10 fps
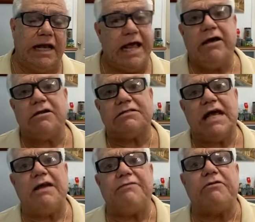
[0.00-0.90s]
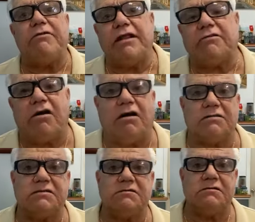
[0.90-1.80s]
And I understand for the Red
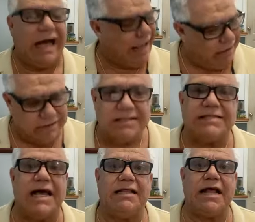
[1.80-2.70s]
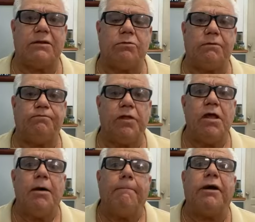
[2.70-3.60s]
Cross. I understand that one.
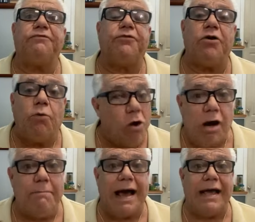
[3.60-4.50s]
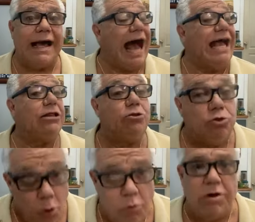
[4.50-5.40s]
But for the World Bank, I
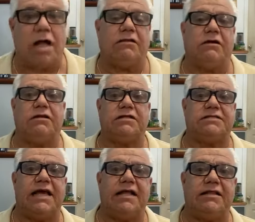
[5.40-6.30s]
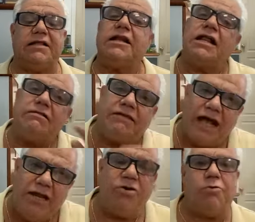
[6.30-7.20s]
do not understand it, and I'll
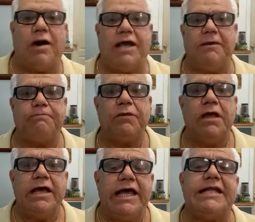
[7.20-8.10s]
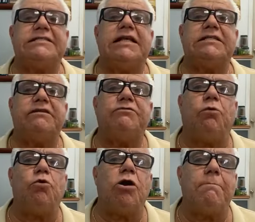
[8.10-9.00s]
tell you why. It isn't as if
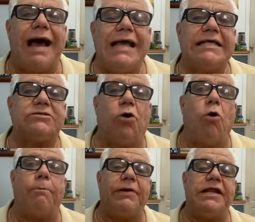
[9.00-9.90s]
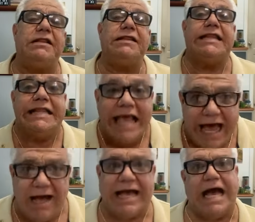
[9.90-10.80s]
the World Bank is opening
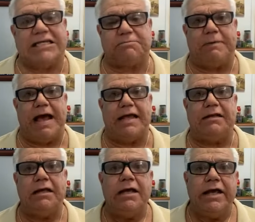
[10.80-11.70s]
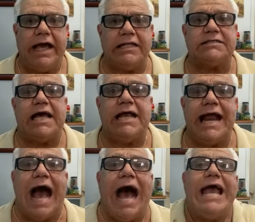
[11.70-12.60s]
their cash pan and
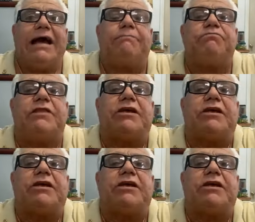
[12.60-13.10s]
saying, I am